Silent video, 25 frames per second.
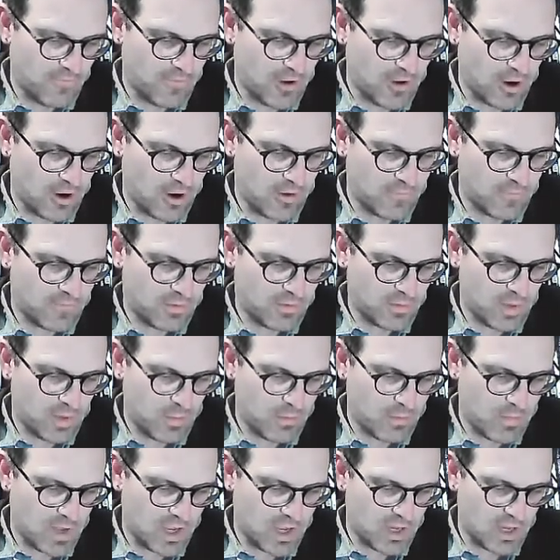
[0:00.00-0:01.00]
far from the
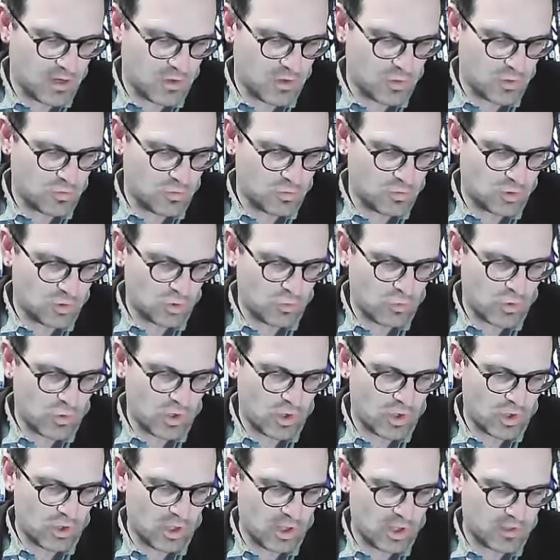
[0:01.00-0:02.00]
men who
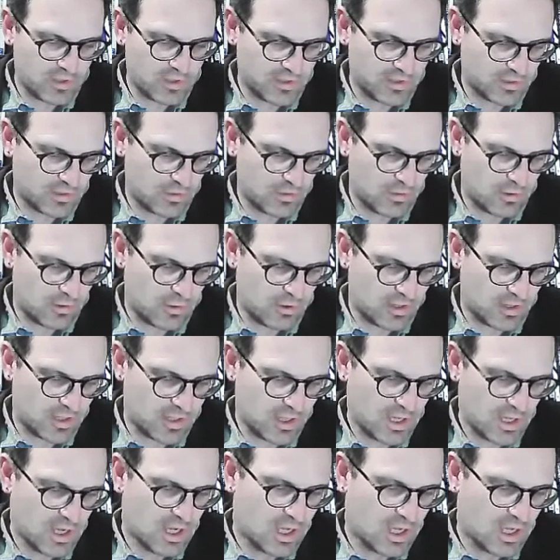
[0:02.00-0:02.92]
toil on this earth.